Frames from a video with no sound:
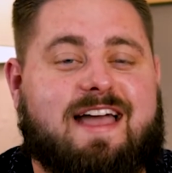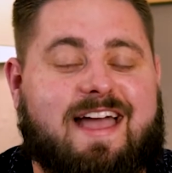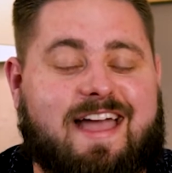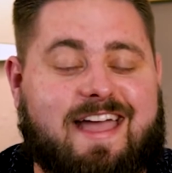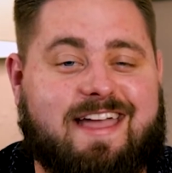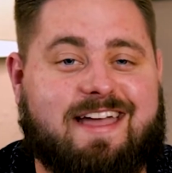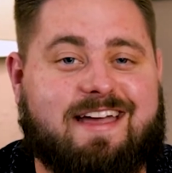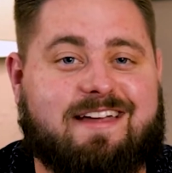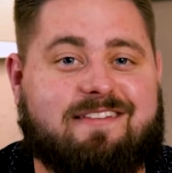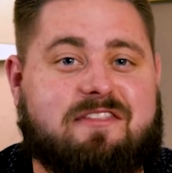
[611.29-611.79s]

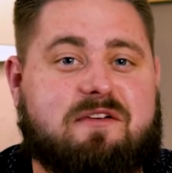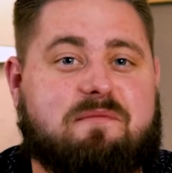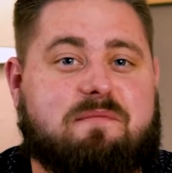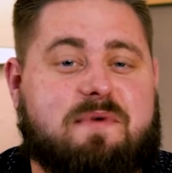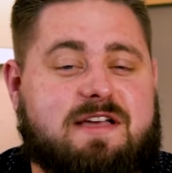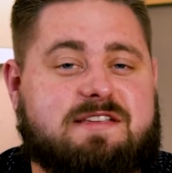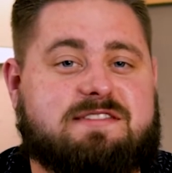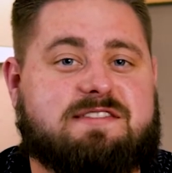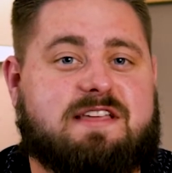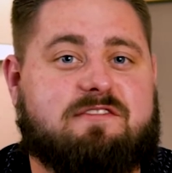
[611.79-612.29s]
And the
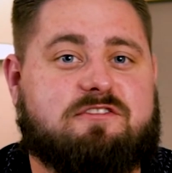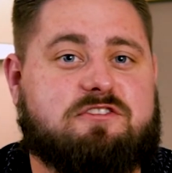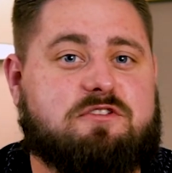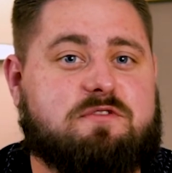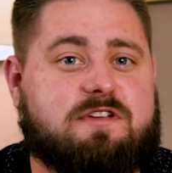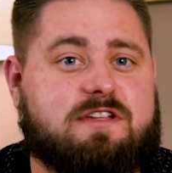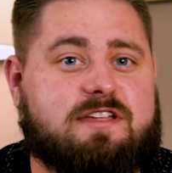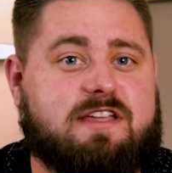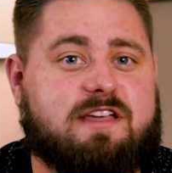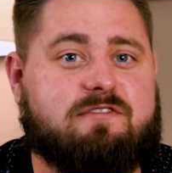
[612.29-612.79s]
best gift you
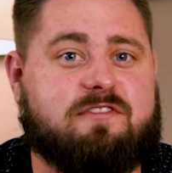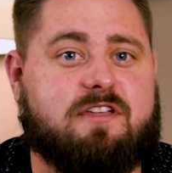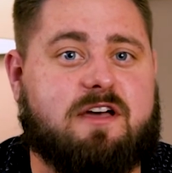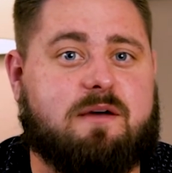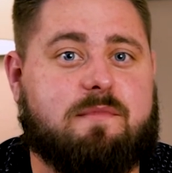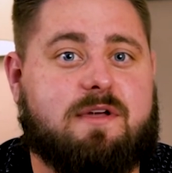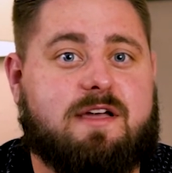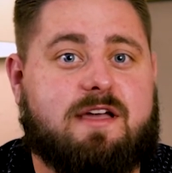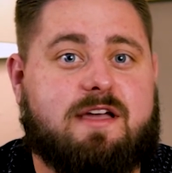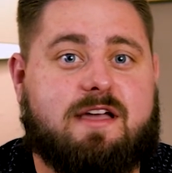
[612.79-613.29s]
can give
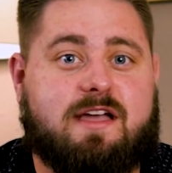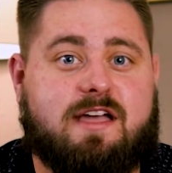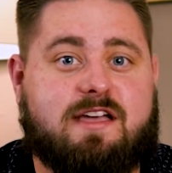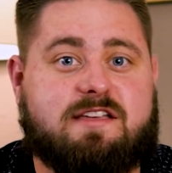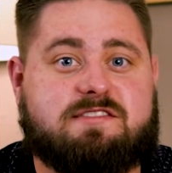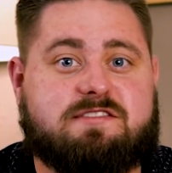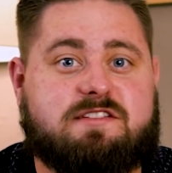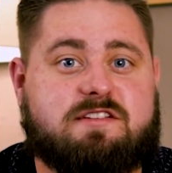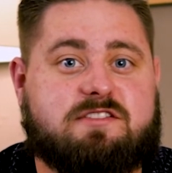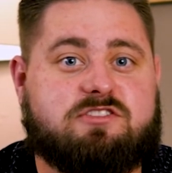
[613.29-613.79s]
them
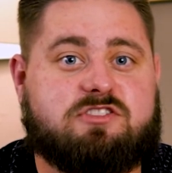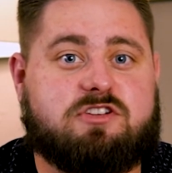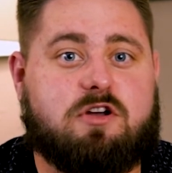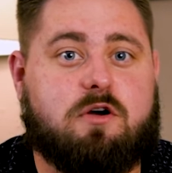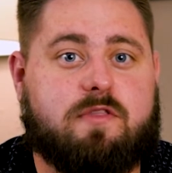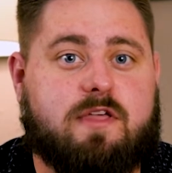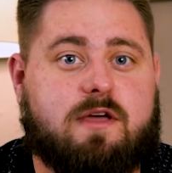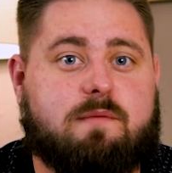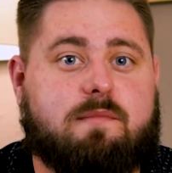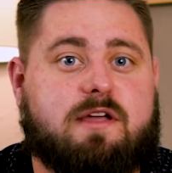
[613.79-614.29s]
is to
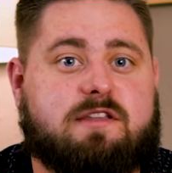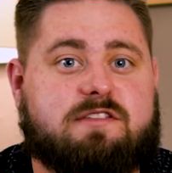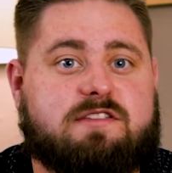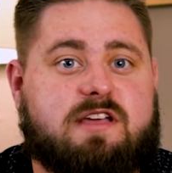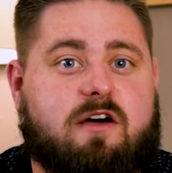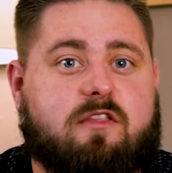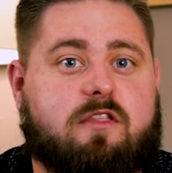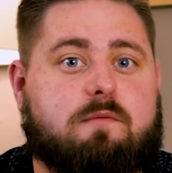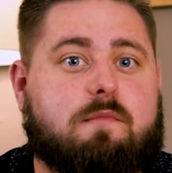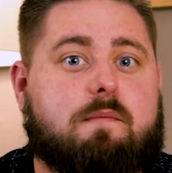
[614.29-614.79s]
show them and
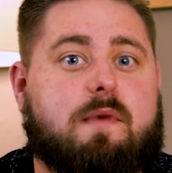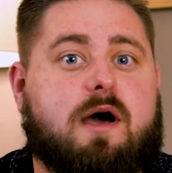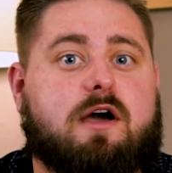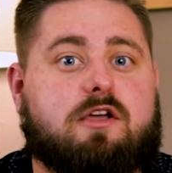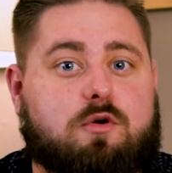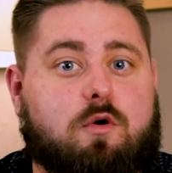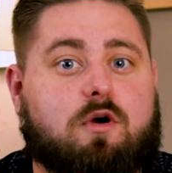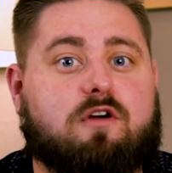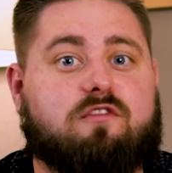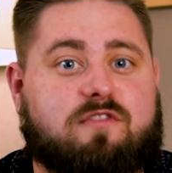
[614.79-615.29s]
tell them about
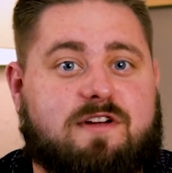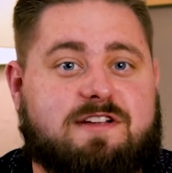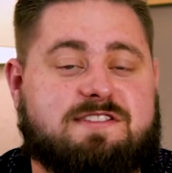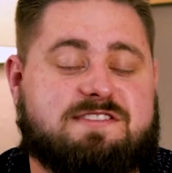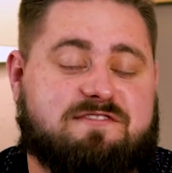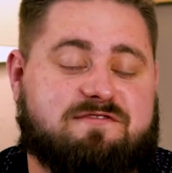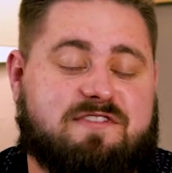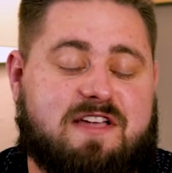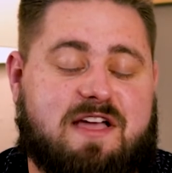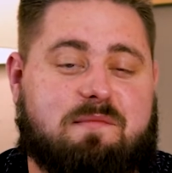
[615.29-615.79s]
your friends
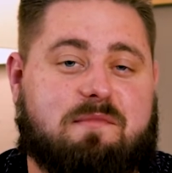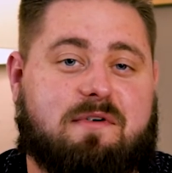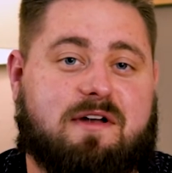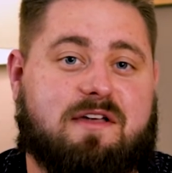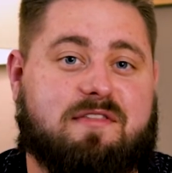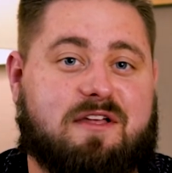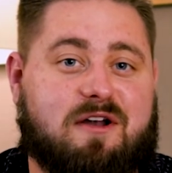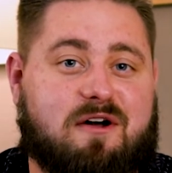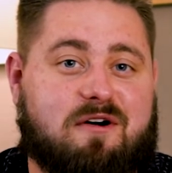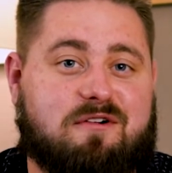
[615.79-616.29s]
and family
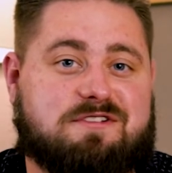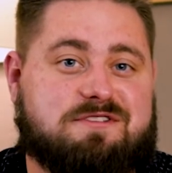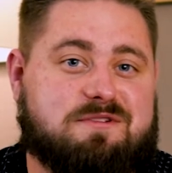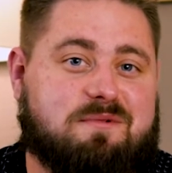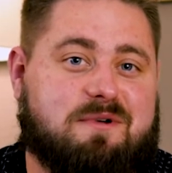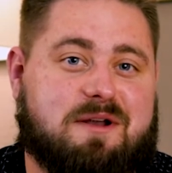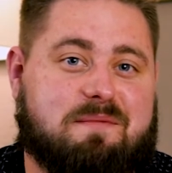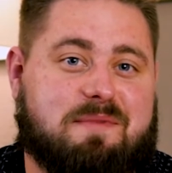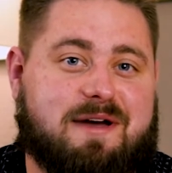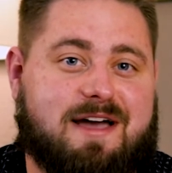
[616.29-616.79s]
that also
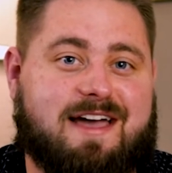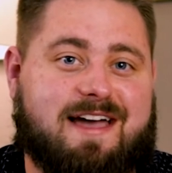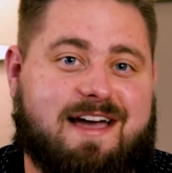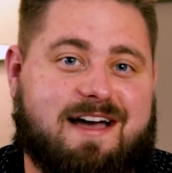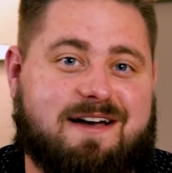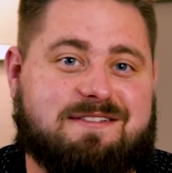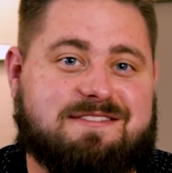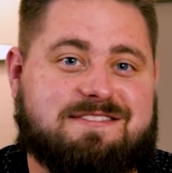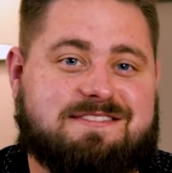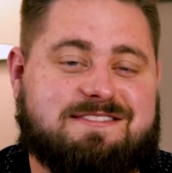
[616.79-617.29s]
want to buy a
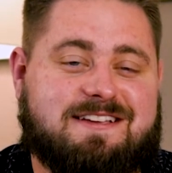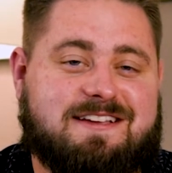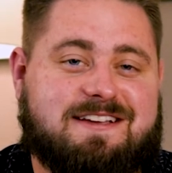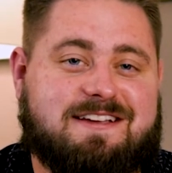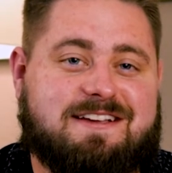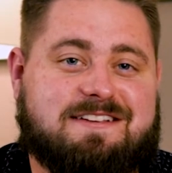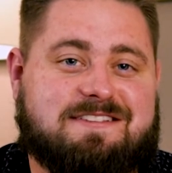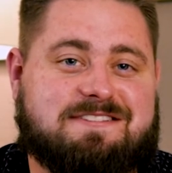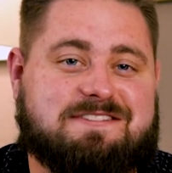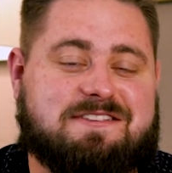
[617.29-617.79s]
house.
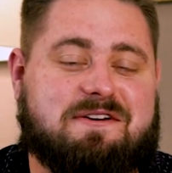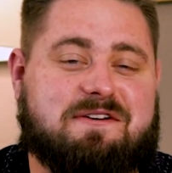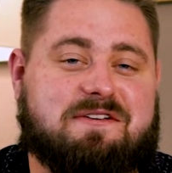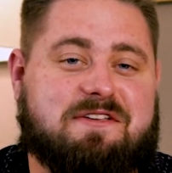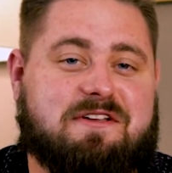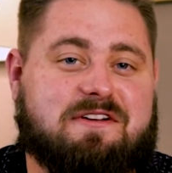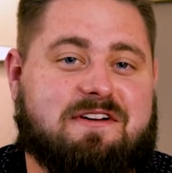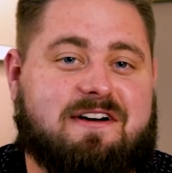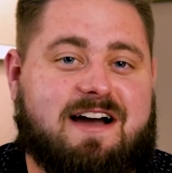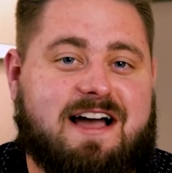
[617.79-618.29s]
So
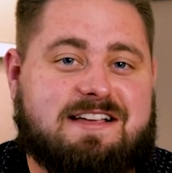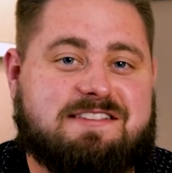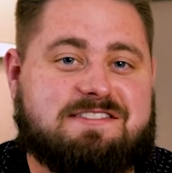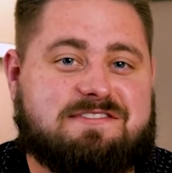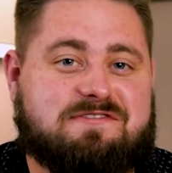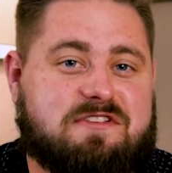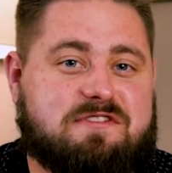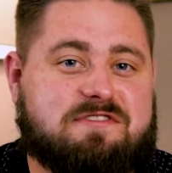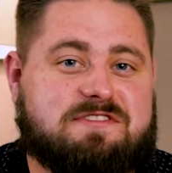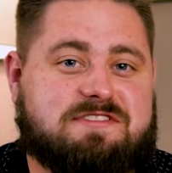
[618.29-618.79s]
your last
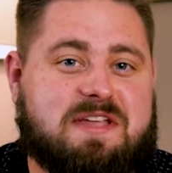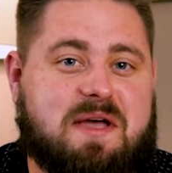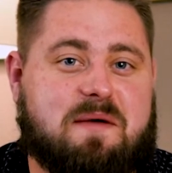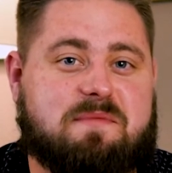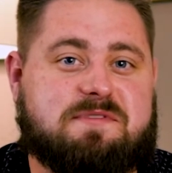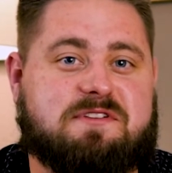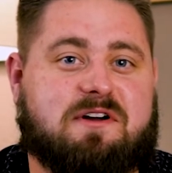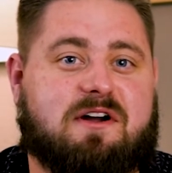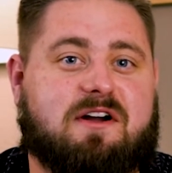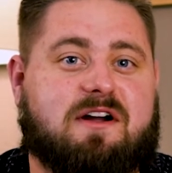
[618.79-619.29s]
few
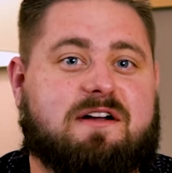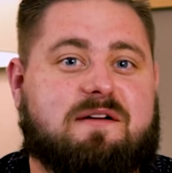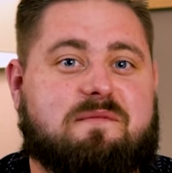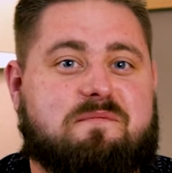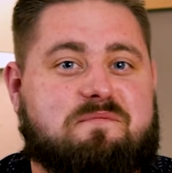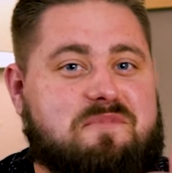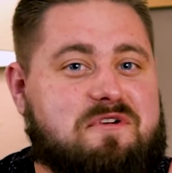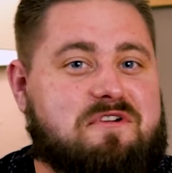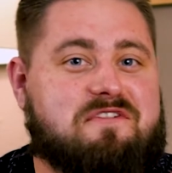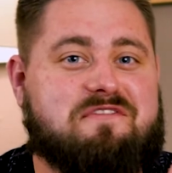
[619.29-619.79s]
steps are
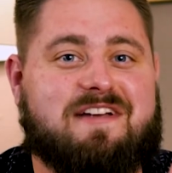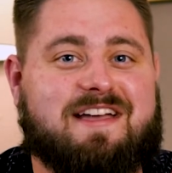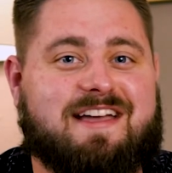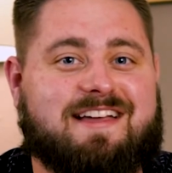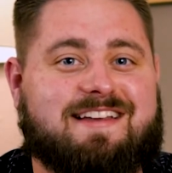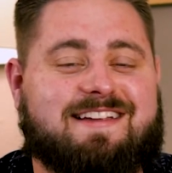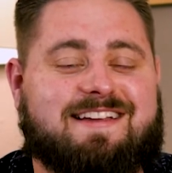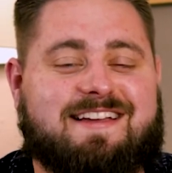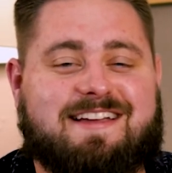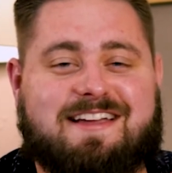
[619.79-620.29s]
move
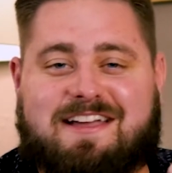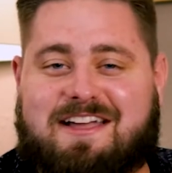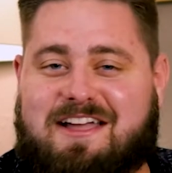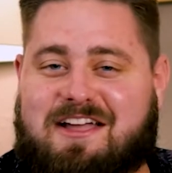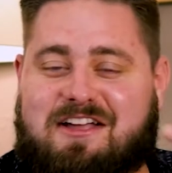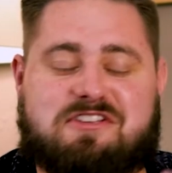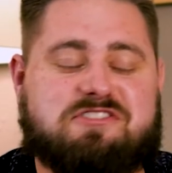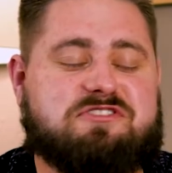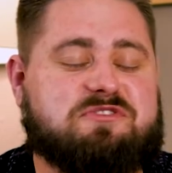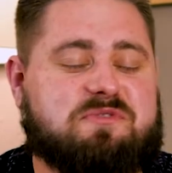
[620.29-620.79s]
in,
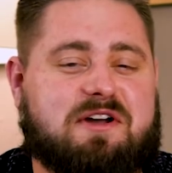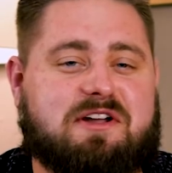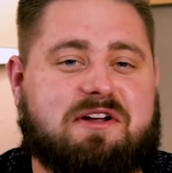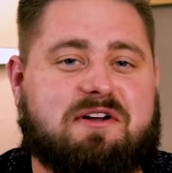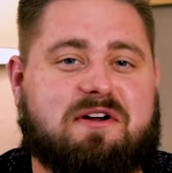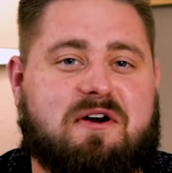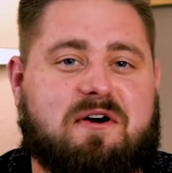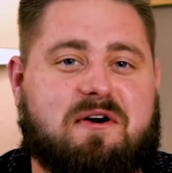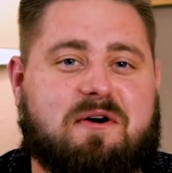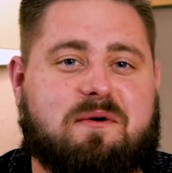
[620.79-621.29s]
enjoy
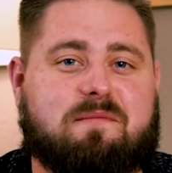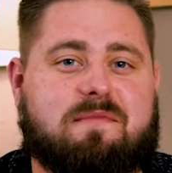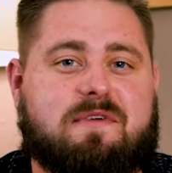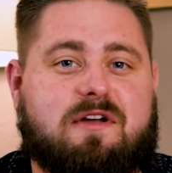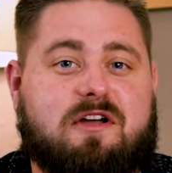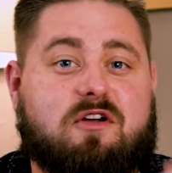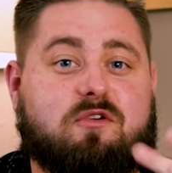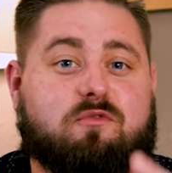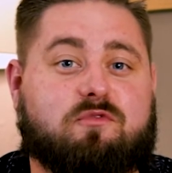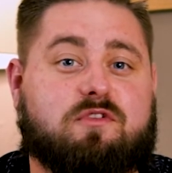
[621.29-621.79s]
your home,
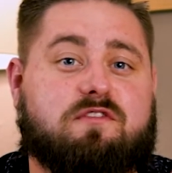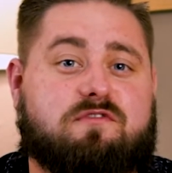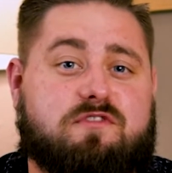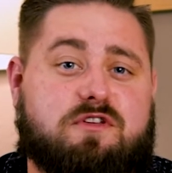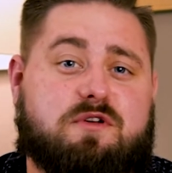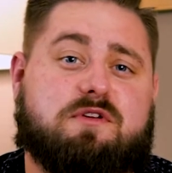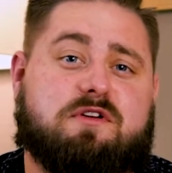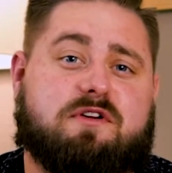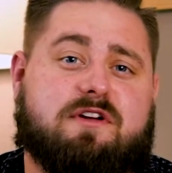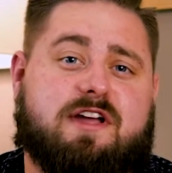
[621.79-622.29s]

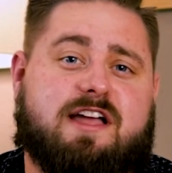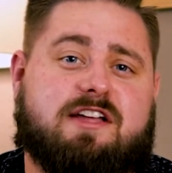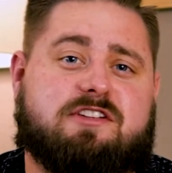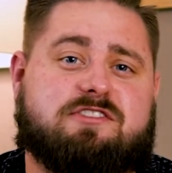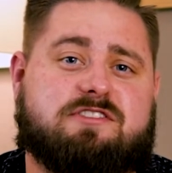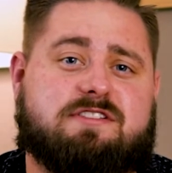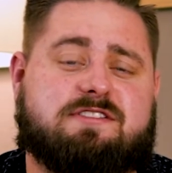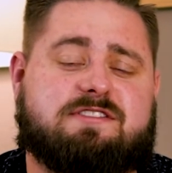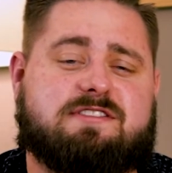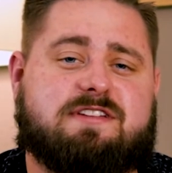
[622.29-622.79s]
review your
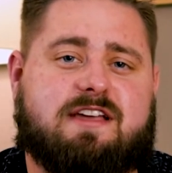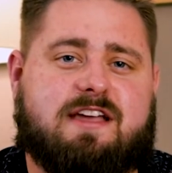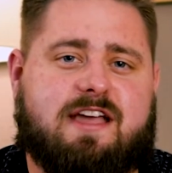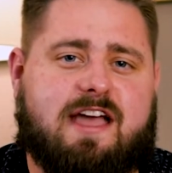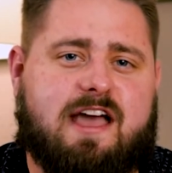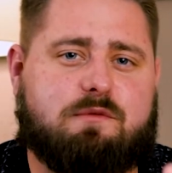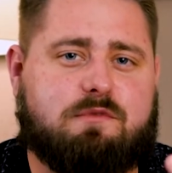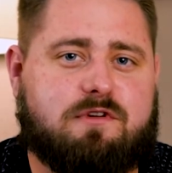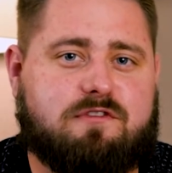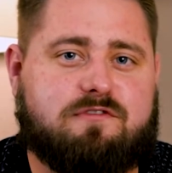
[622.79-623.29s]
agent,
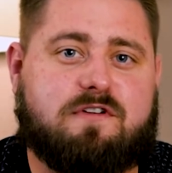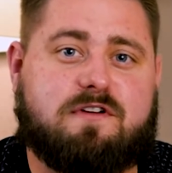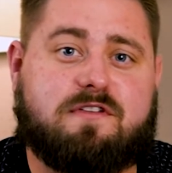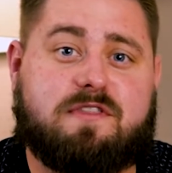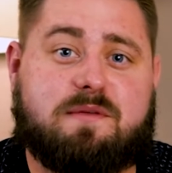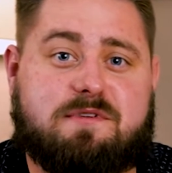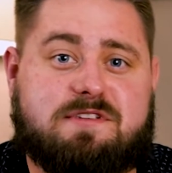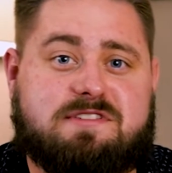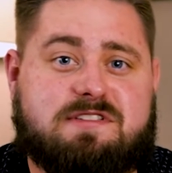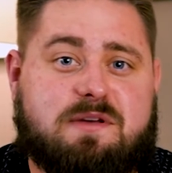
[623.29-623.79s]
and refer
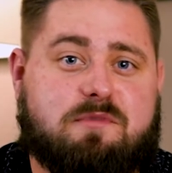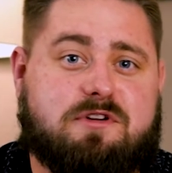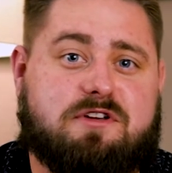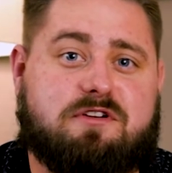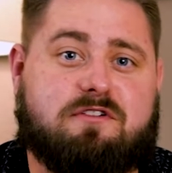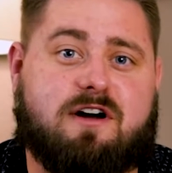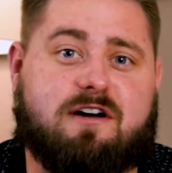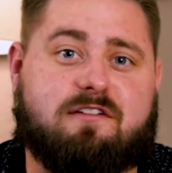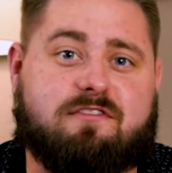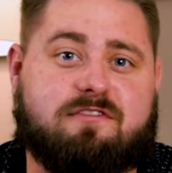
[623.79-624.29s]
them to someone
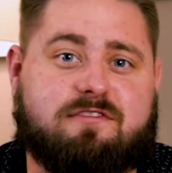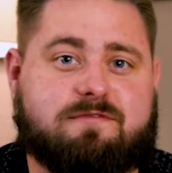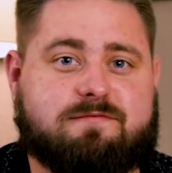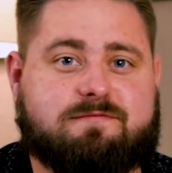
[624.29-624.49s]
you love.